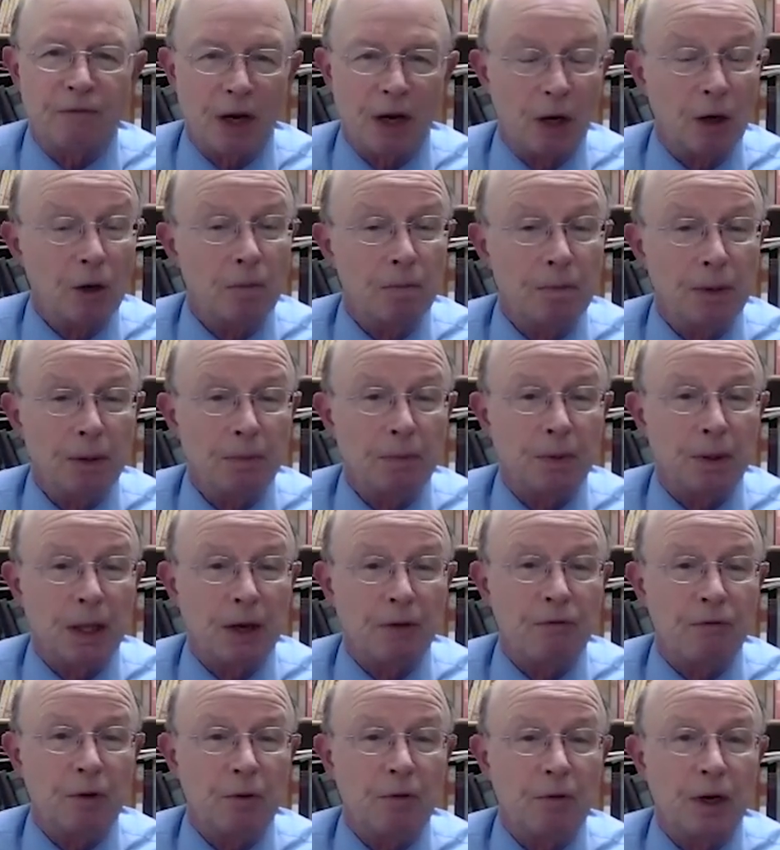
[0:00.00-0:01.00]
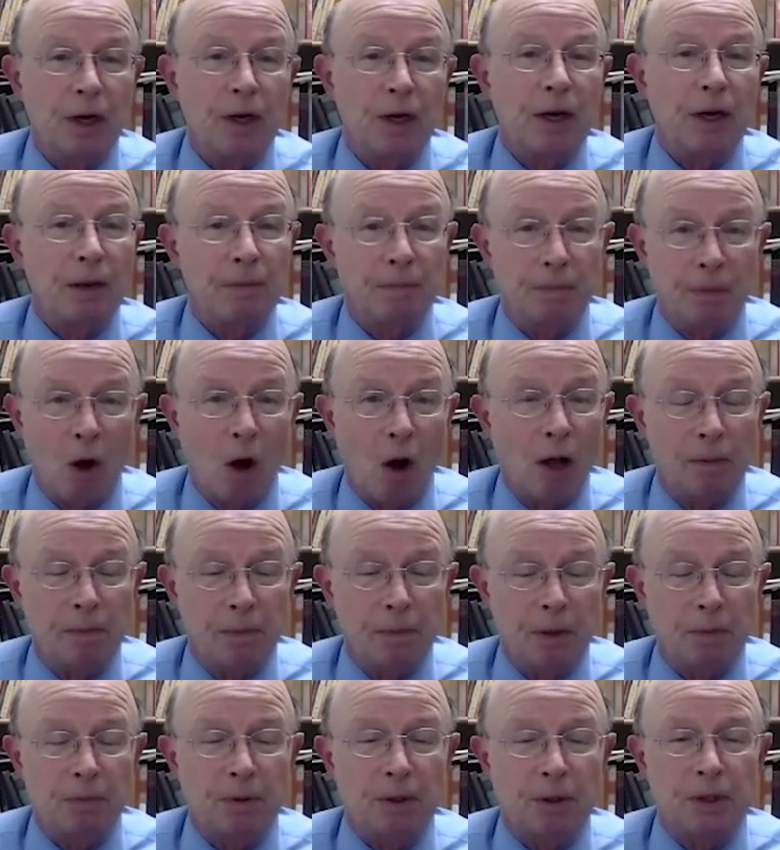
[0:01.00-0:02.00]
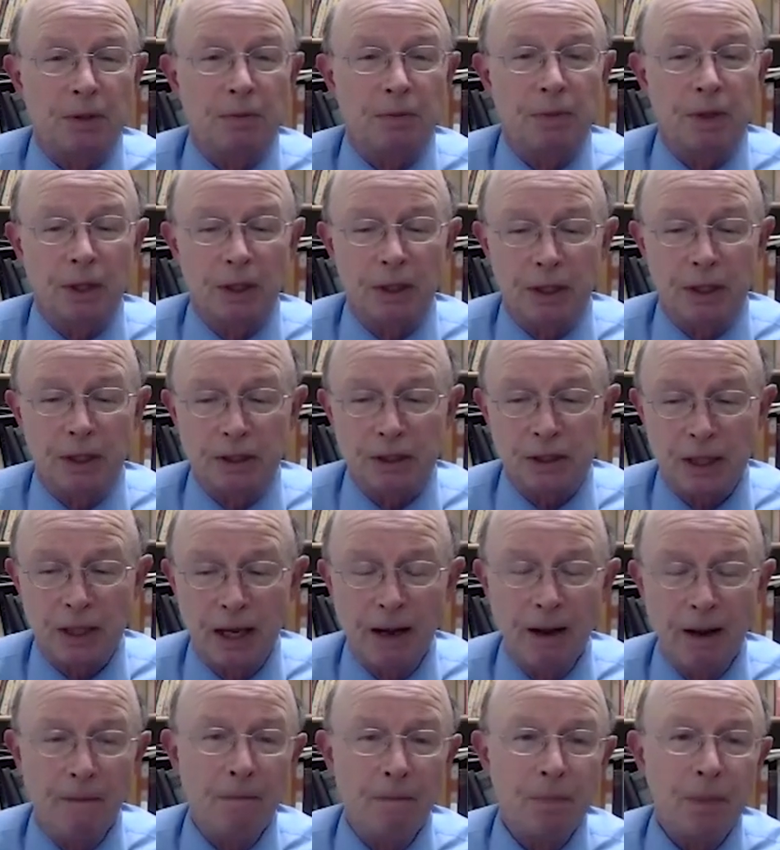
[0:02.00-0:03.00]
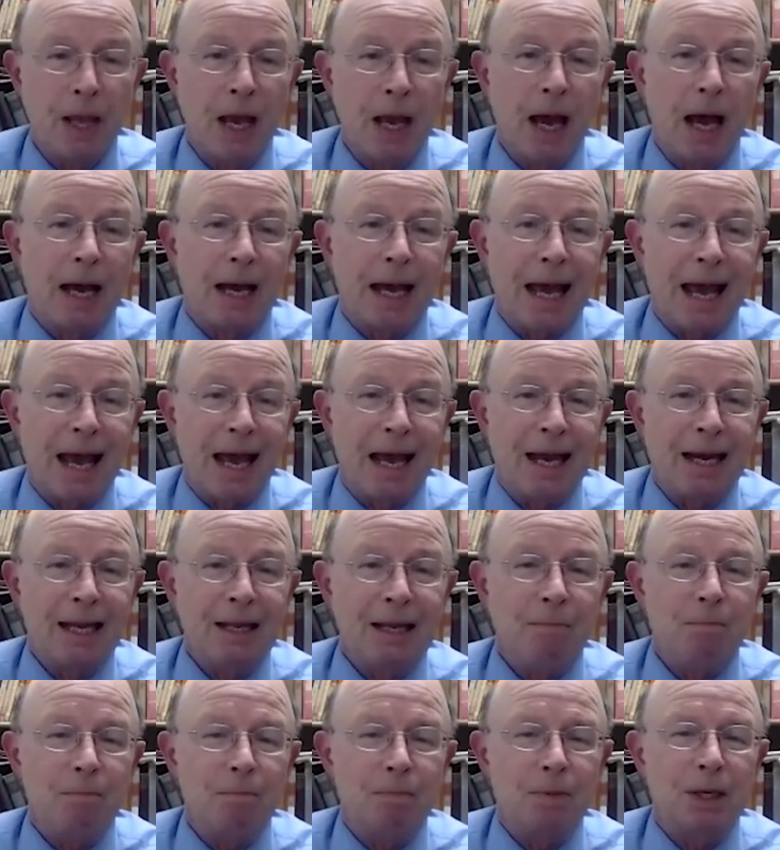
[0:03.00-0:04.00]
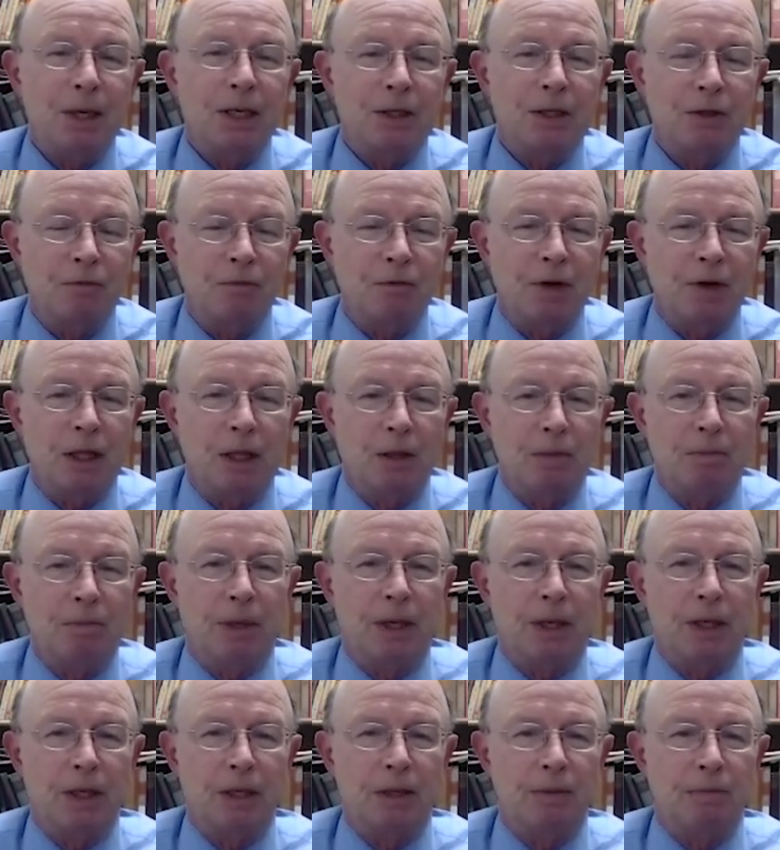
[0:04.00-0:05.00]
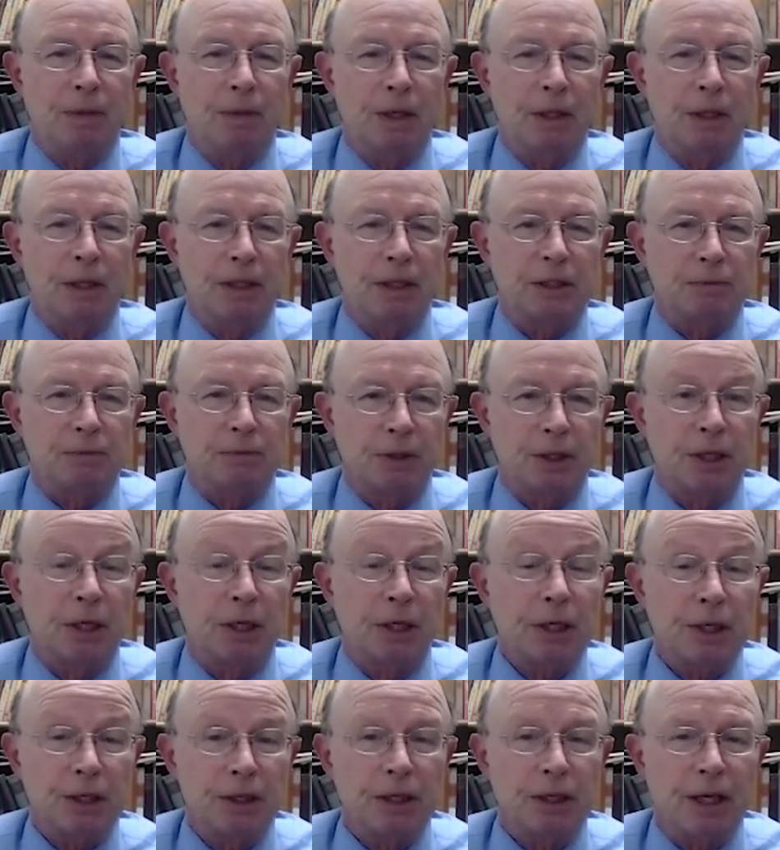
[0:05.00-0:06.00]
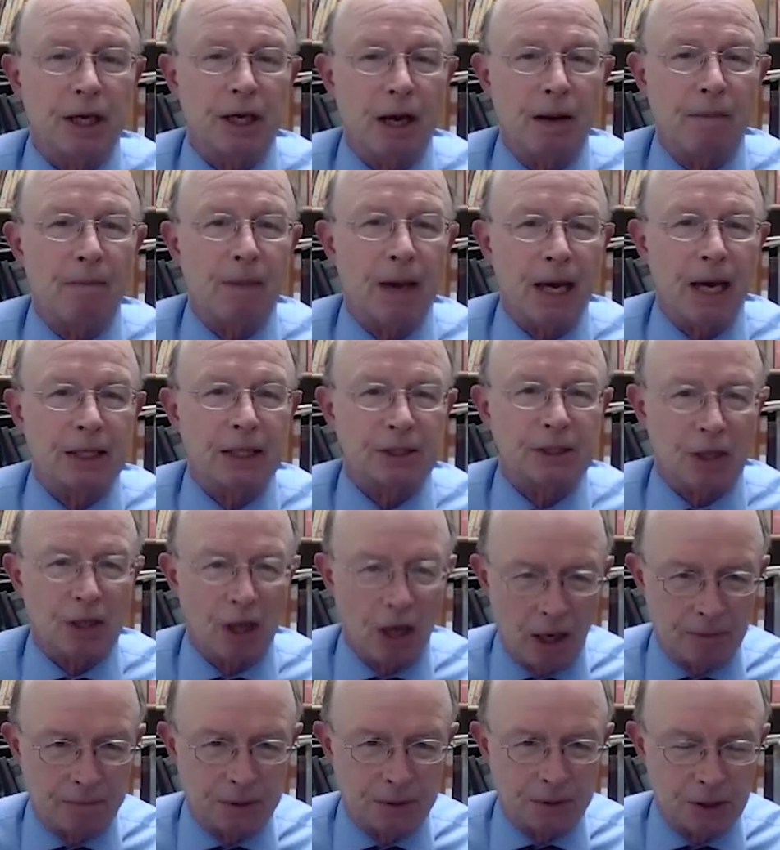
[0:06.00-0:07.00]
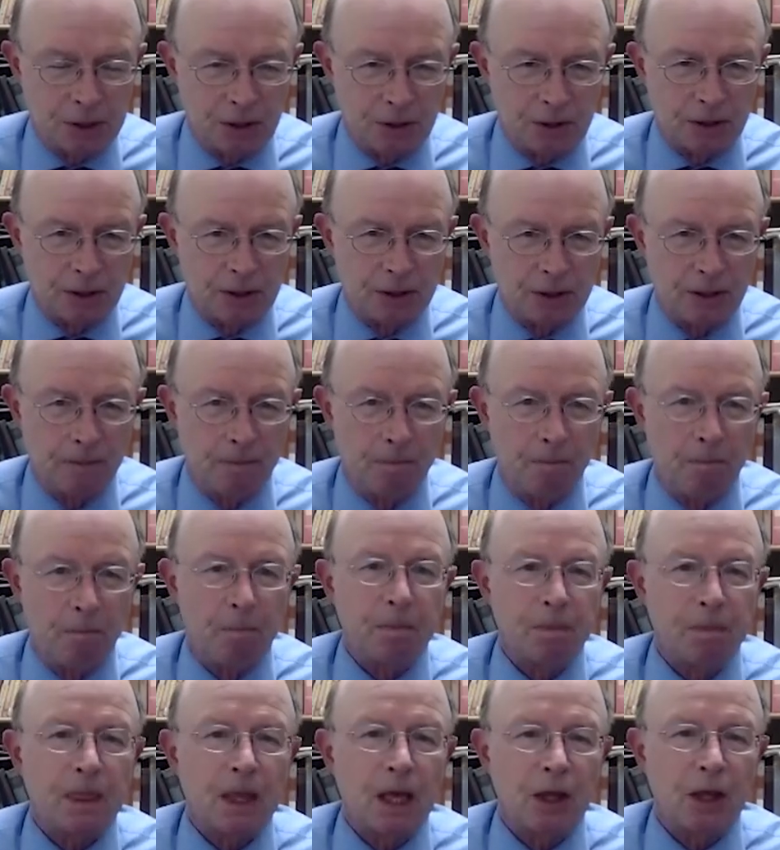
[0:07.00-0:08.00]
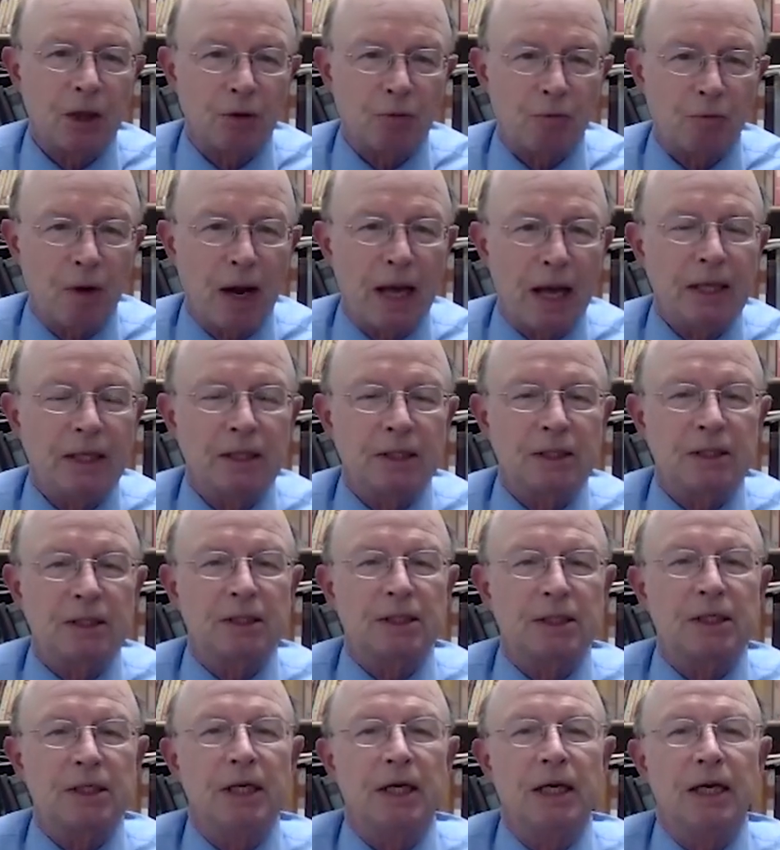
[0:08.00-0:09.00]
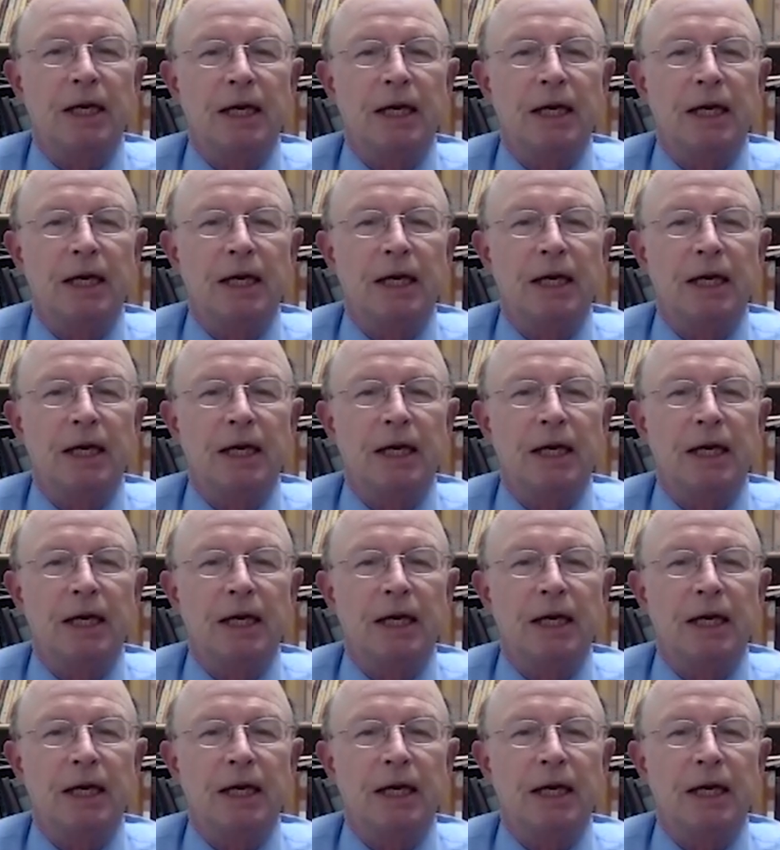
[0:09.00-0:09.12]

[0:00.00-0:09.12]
Arab people everywhere and all people in the Middle East. Any big development in the Middle East, particularly a mass upsurge, threatens